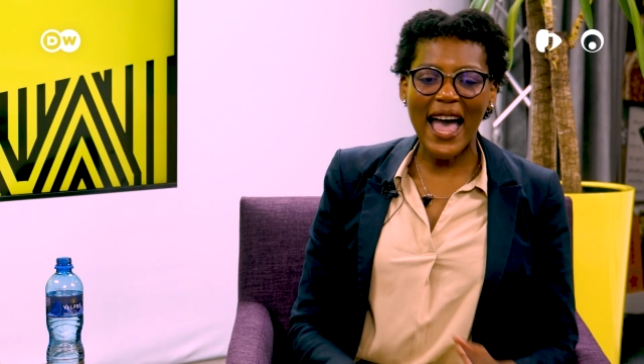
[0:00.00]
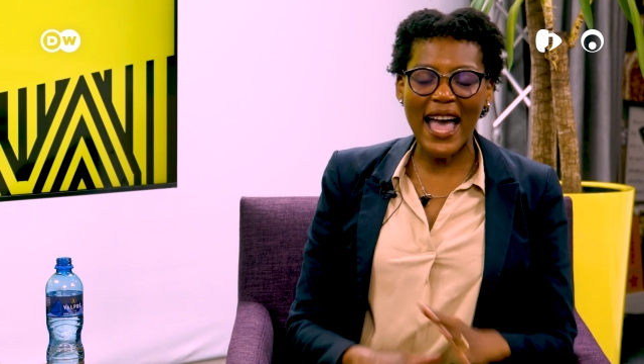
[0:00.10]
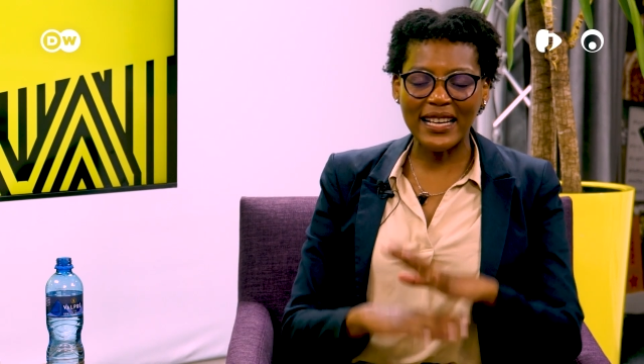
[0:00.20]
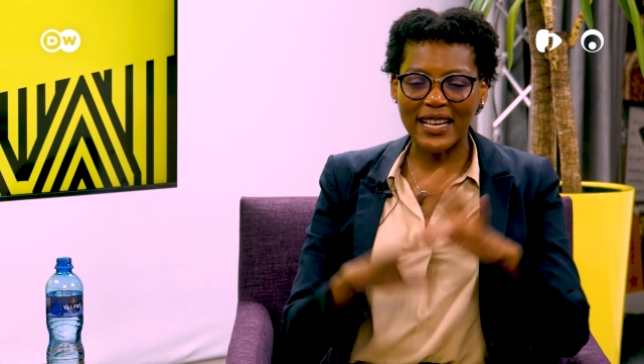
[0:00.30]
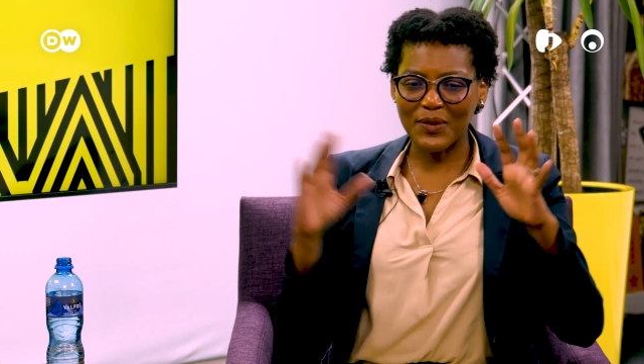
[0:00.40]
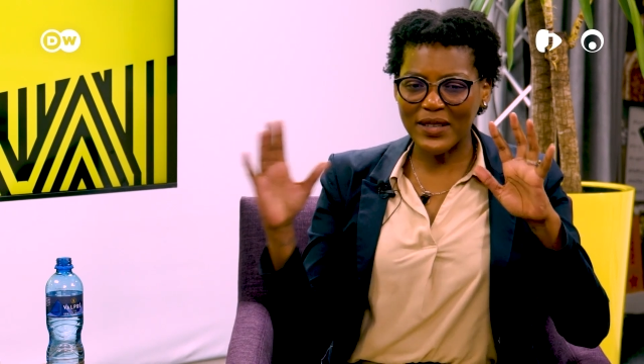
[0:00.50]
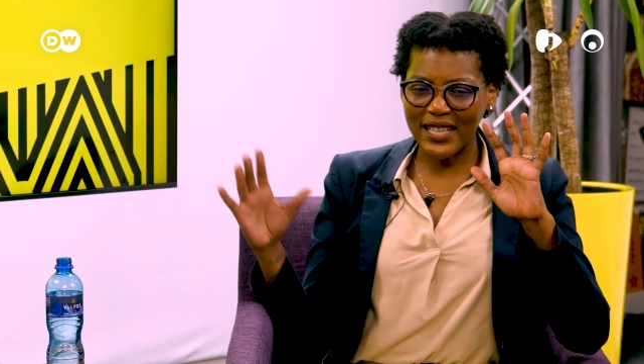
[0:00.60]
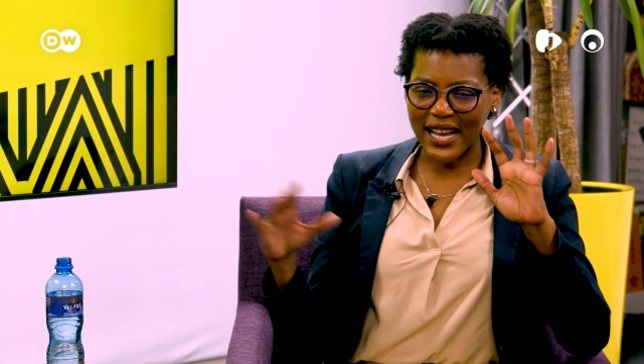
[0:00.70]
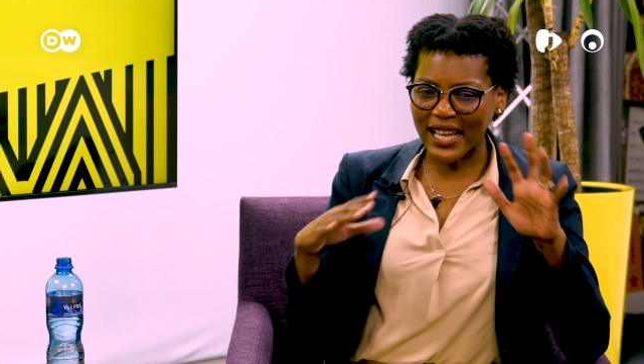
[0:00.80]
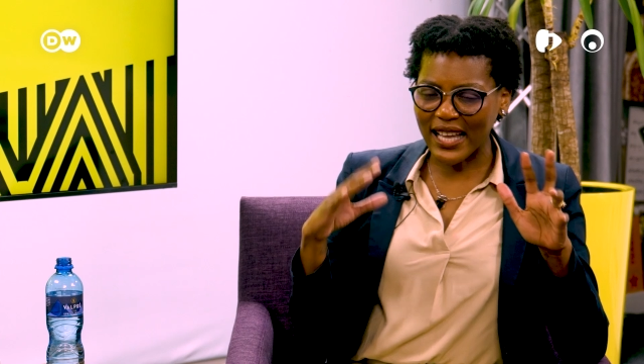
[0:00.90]
And it was
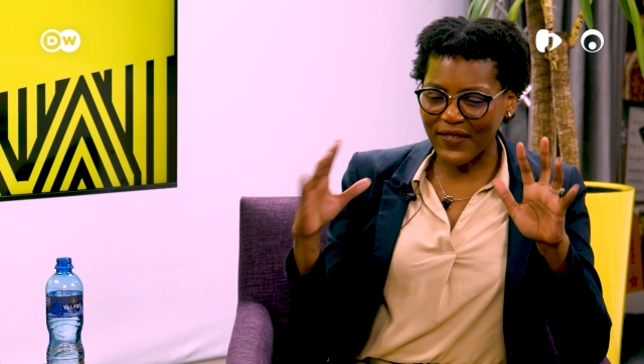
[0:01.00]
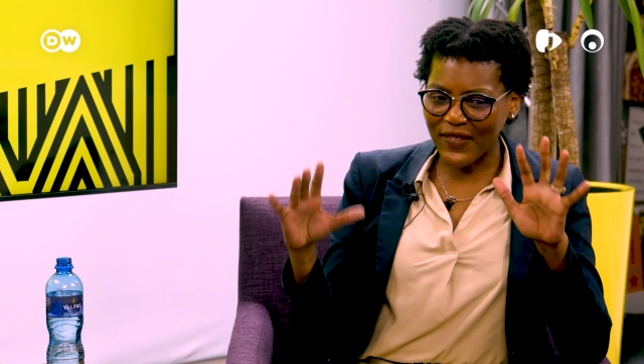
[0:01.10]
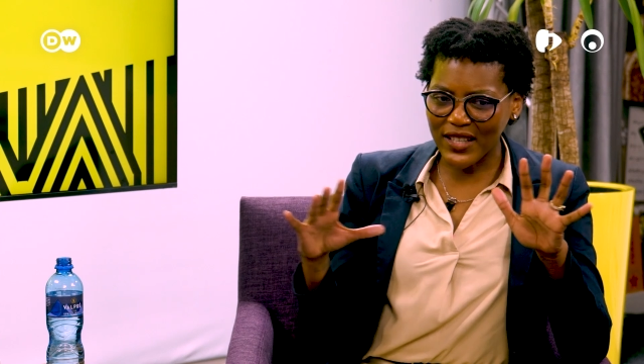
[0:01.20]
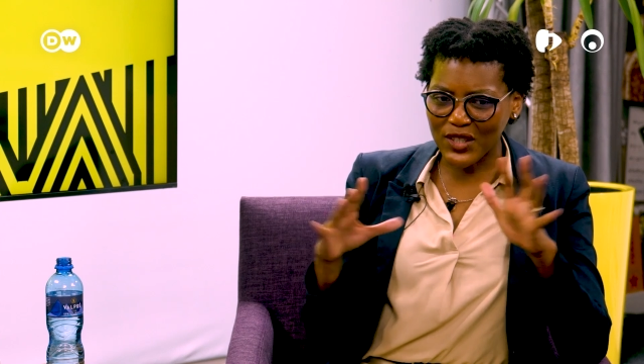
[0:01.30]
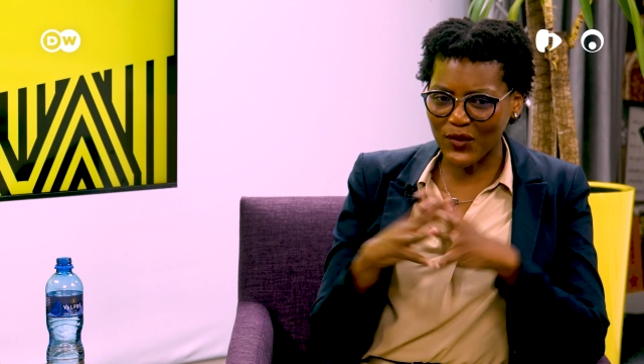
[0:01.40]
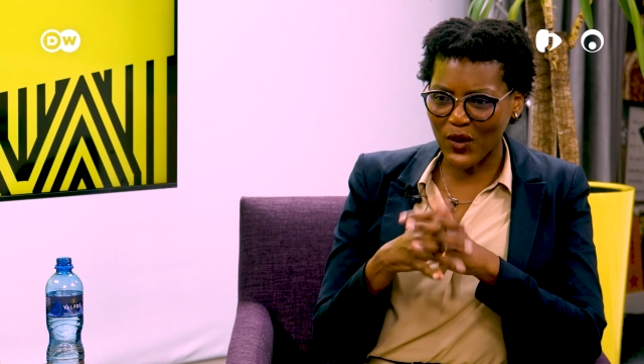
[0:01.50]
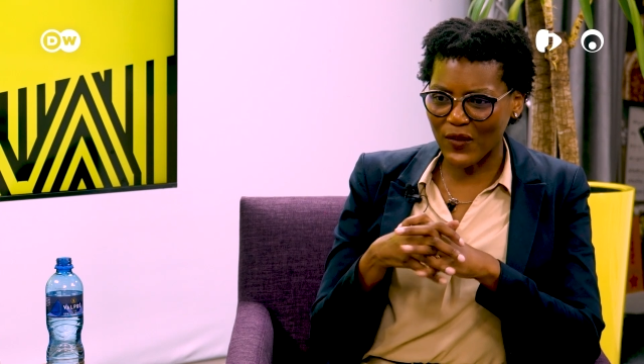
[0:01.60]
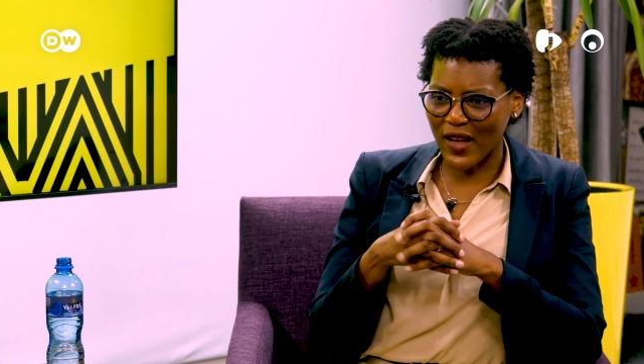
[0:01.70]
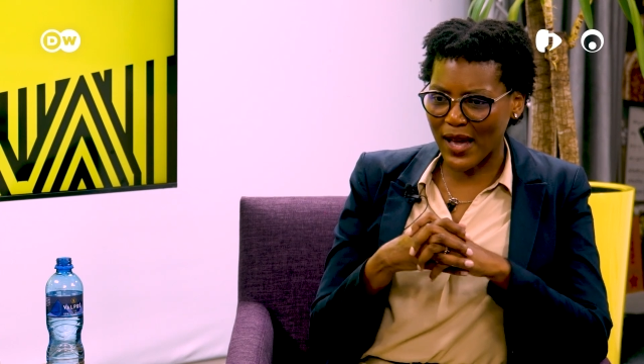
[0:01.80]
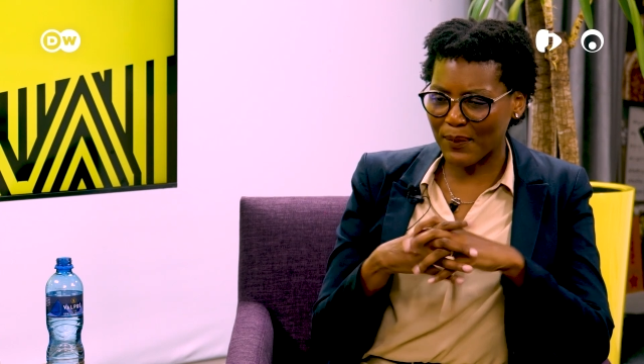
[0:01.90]
like a festival
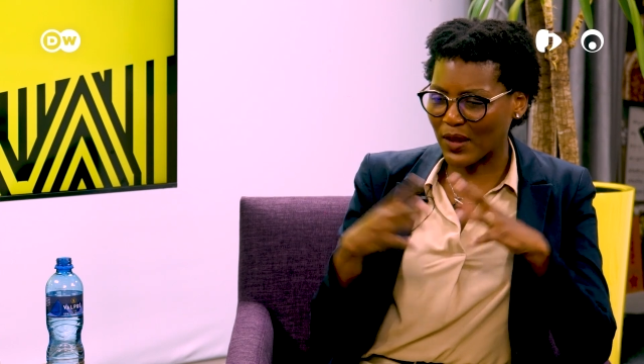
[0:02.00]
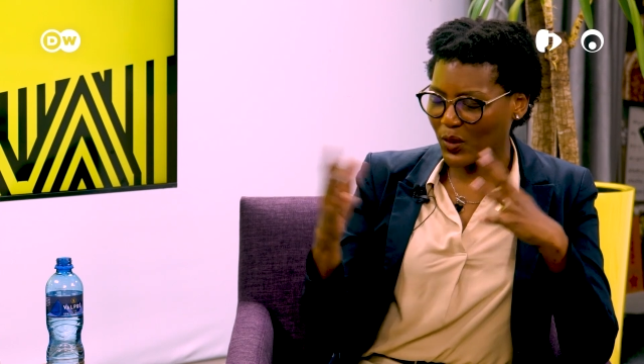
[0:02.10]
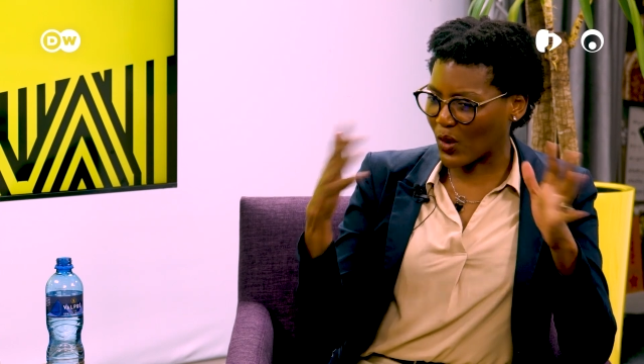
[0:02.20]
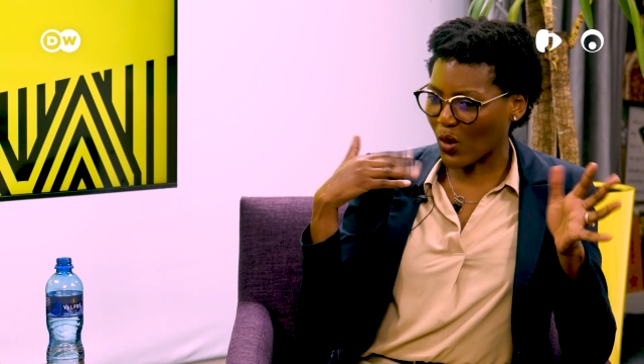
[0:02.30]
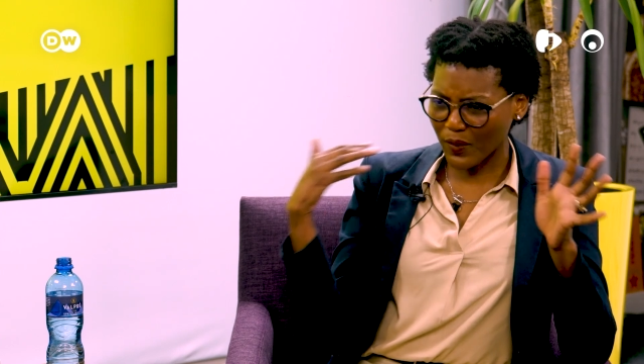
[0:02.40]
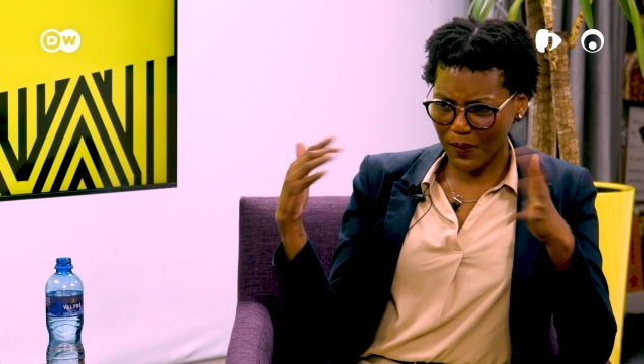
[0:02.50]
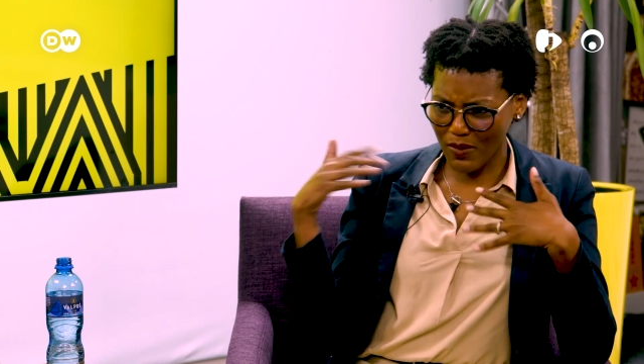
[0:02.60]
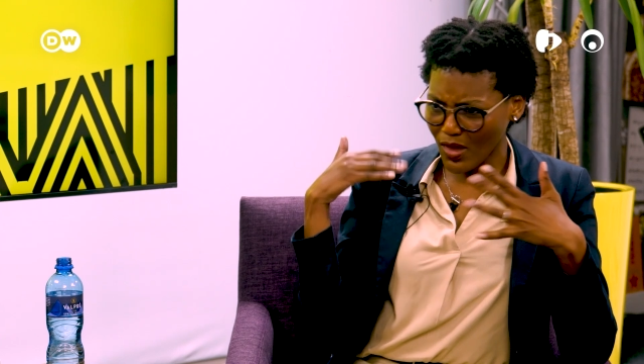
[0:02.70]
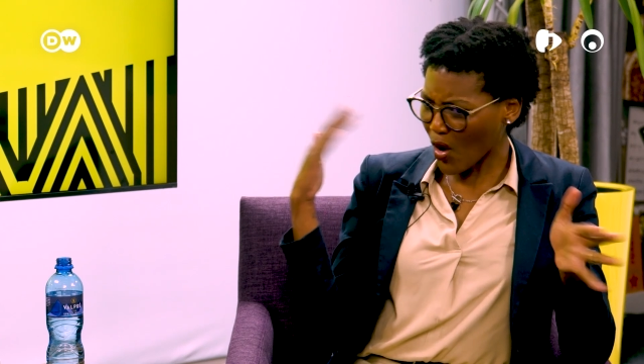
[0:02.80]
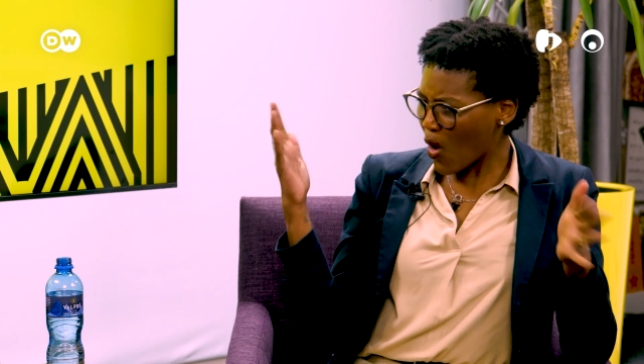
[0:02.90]
vibe. There were
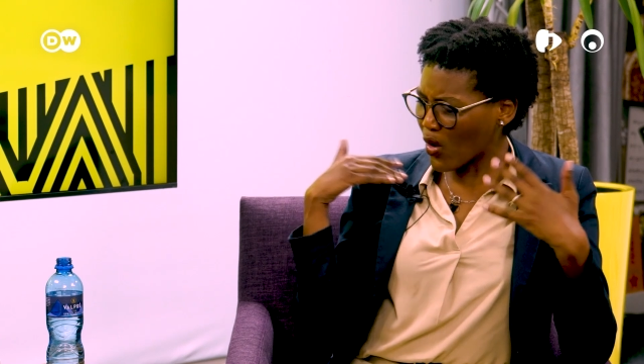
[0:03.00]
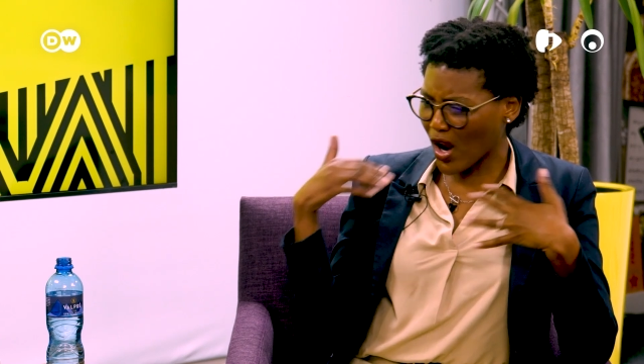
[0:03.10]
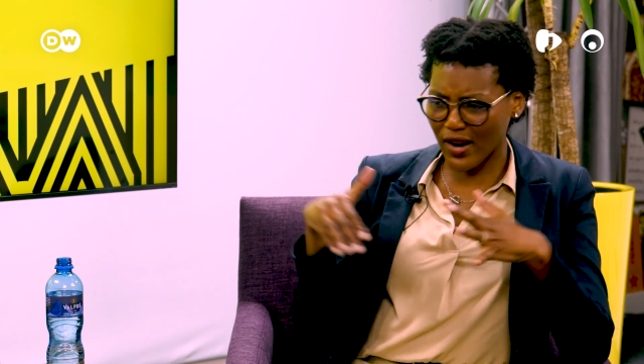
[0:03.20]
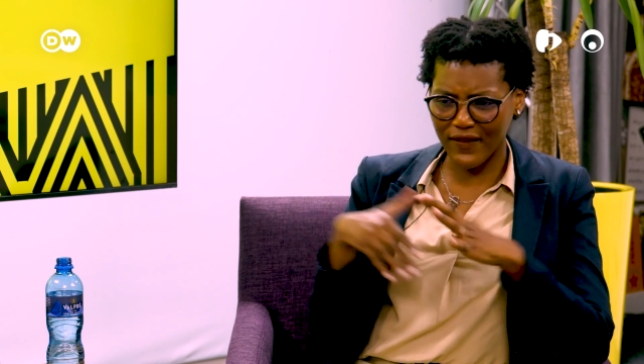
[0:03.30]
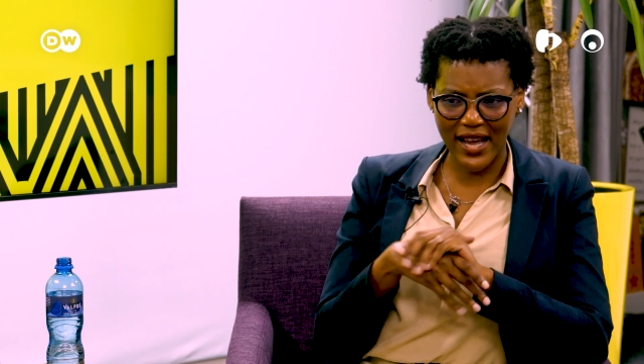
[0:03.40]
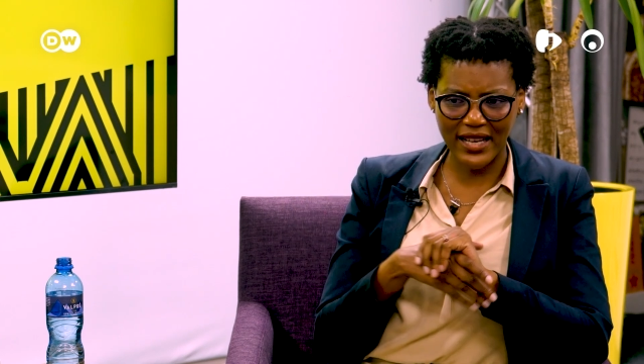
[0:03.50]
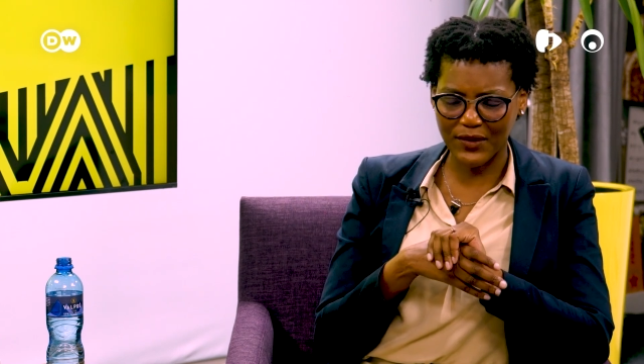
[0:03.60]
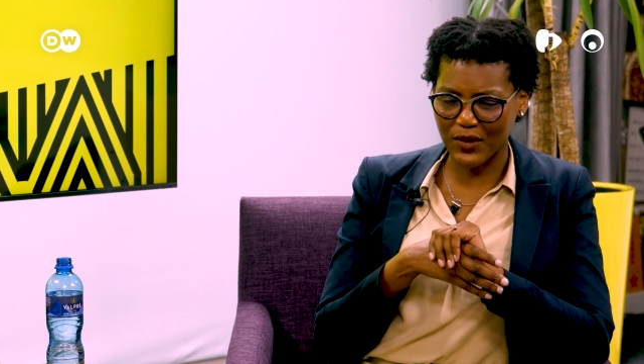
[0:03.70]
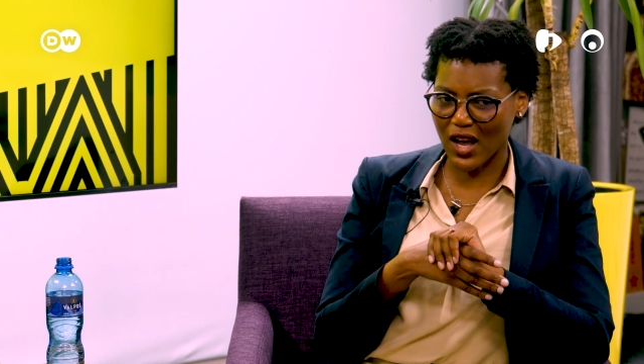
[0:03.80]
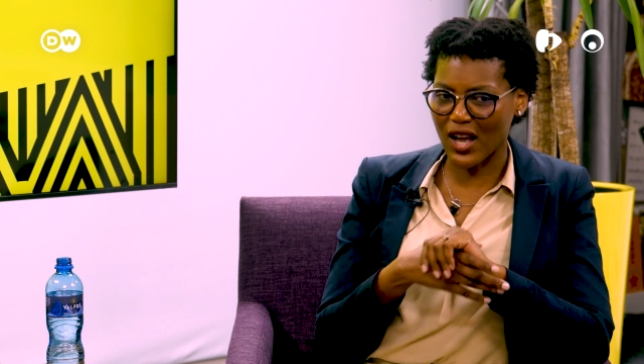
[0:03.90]
a whole lot of like
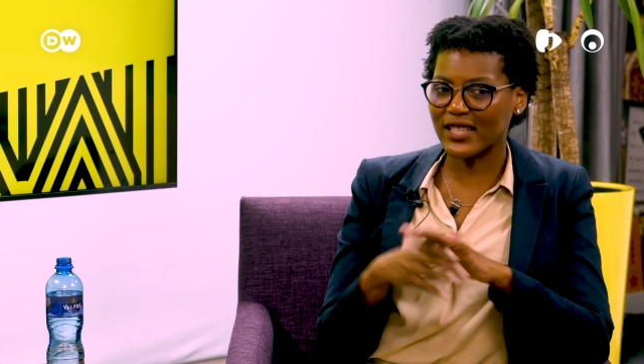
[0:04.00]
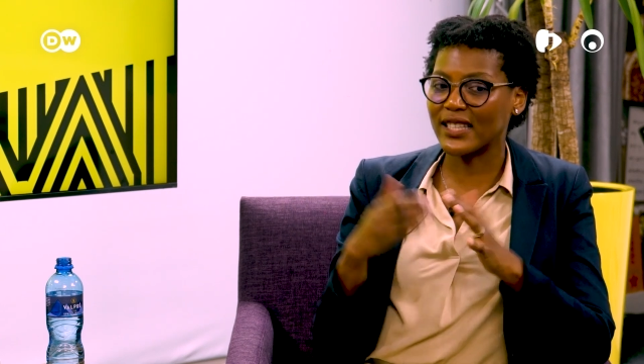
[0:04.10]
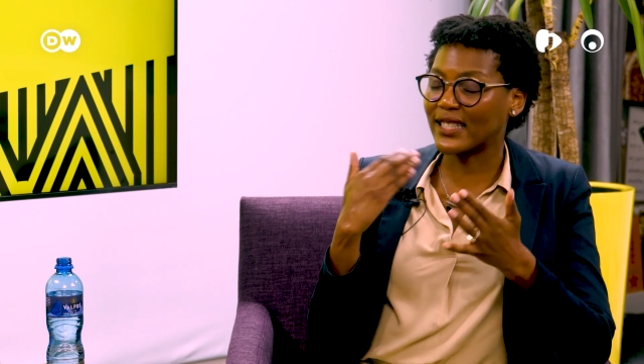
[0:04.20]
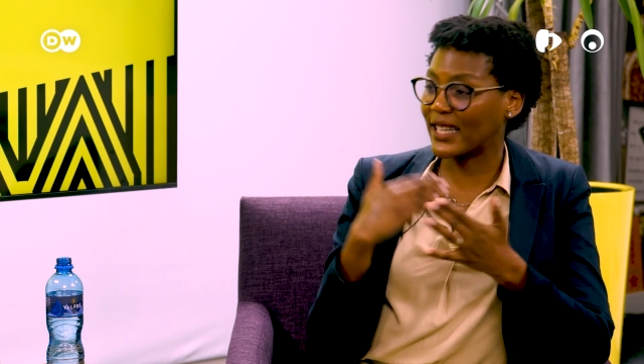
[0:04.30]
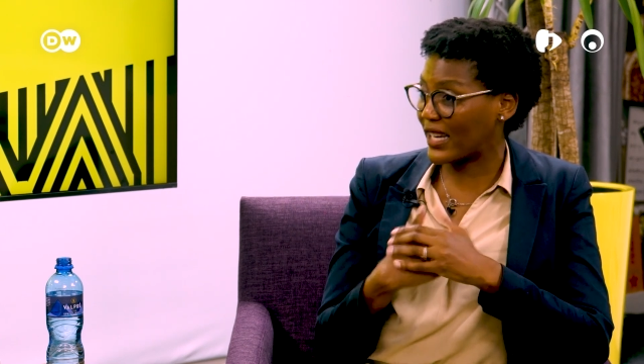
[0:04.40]
different artists.